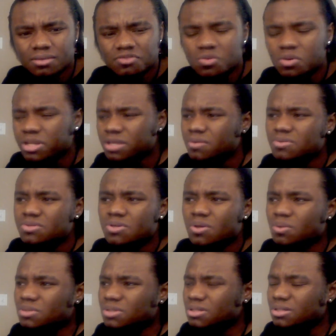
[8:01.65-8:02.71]
40 years
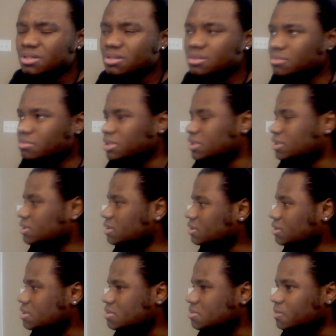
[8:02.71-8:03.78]
old. Oh my
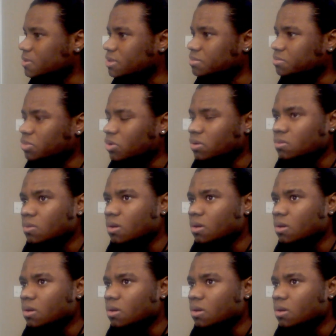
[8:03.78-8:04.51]
goodness, man. Paul Walker. Paul